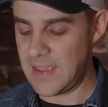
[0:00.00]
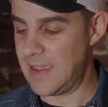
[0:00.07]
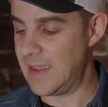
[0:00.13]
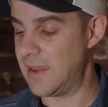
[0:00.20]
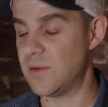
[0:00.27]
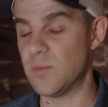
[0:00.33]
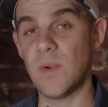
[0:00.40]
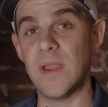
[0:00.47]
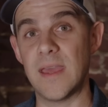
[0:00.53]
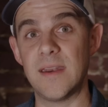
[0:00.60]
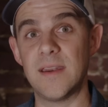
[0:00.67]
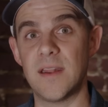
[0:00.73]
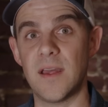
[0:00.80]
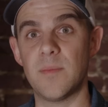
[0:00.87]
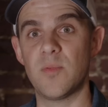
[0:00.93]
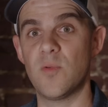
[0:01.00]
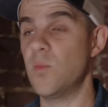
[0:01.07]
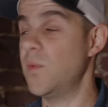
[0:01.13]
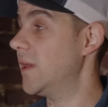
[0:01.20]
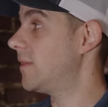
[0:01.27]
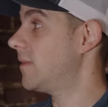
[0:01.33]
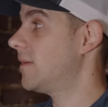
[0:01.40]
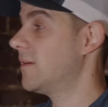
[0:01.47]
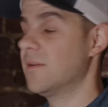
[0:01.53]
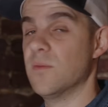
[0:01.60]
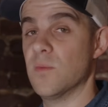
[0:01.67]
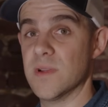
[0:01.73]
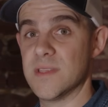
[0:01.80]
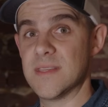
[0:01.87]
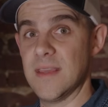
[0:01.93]
And we ended up with
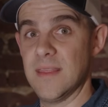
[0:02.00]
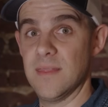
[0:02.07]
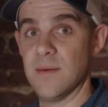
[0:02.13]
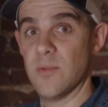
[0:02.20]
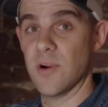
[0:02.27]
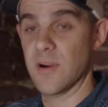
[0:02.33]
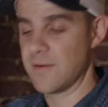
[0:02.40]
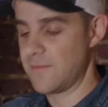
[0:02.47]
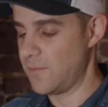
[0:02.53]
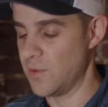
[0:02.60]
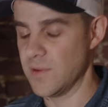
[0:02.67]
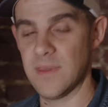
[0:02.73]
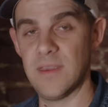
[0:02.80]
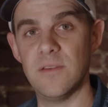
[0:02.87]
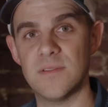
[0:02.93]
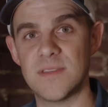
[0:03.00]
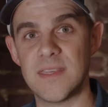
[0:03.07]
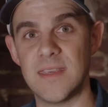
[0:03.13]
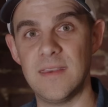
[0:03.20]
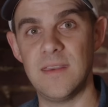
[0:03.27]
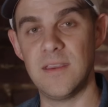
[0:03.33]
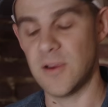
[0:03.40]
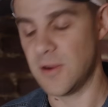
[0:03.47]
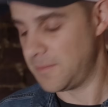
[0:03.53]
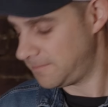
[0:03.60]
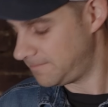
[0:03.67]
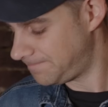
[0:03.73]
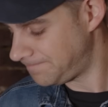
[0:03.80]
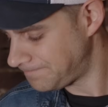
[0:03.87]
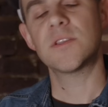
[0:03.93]
what's in the Mark IV that you see here.
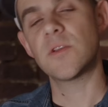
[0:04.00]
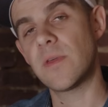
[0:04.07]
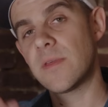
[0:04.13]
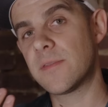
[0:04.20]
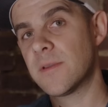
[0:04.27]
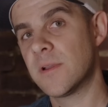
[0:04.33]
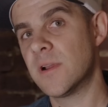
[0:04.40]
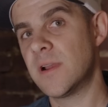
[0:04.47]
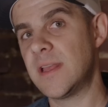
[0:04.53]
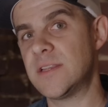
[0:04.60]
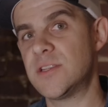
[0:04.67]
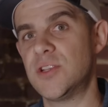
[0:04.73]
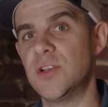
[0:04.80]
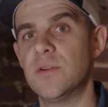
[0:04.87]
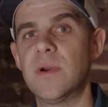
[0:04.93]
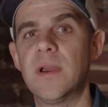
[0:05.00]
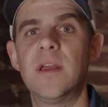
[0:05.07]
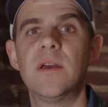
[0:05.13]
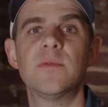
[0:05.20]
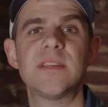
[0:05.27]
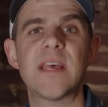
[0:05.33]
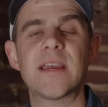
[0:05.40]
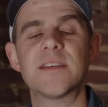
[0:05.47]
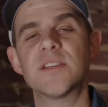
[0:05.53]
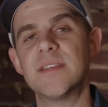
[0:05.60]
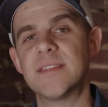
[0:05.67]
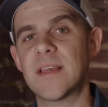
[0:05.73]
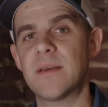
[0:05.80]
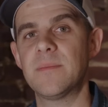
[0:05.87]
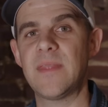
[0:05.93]
So the third issue was actually
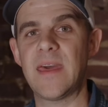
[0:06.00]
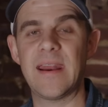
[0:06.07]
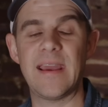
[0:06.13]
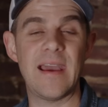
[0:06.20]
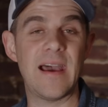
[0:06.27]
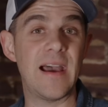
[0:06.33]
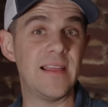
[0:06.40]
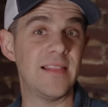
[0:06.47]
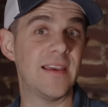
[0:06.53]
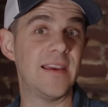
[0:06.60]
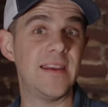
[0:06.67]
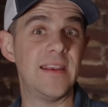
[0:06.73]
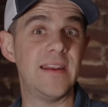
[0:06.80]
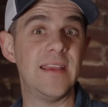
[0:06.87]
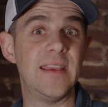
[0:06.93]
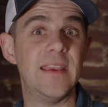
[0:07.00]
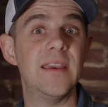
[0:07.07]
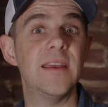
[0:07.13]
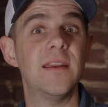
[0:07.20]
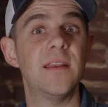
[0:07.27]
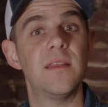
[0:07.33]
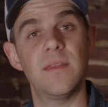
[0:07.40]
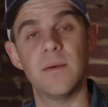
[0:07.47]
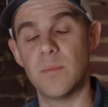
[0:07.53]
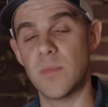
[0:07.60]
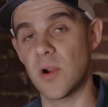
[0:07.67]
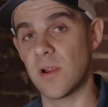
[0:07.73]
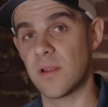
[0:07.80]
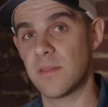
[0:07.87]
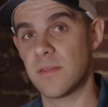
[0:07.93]
something that I highlighted in the
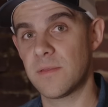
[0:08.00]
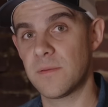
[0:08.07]
Mark